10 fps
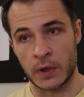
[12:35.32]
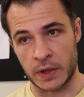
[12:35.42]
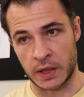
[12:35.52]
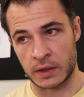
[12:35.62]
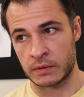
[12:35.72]

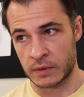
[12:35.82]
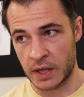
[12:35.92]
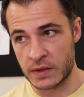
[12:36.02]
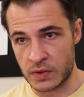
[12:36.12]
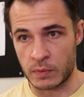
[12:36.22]
learning.
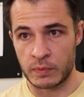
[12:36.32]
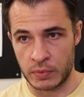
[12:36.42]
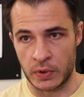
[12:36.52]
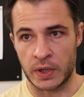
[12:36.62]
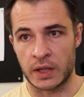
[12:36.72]
Okay, so
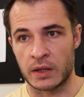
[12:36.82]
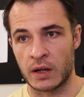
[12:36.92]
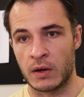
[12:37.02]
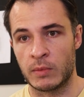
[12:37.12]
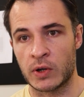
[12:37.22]
pruning
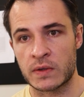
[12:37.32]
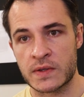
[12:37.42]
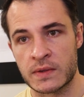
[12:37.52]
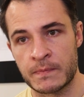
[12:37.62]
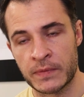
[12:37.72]
our models.